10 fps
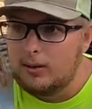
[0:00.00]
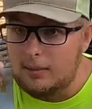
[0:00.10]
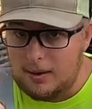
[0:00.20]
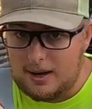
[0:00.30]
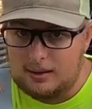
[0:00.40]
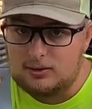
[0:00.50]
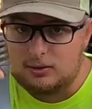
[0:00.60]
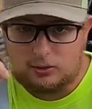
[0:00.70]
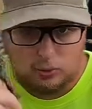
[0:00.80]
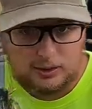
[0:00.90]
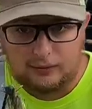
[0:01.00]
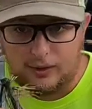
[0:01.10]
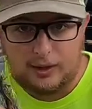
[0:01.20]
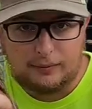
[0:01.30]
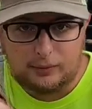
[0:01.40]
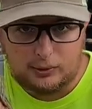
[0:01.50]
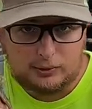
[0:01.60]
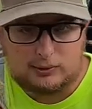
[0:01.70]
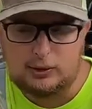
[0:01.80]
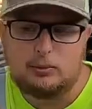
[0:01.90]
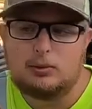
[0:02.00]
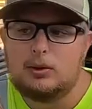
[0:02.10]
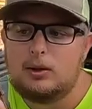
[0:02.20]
the bank to 25 foot so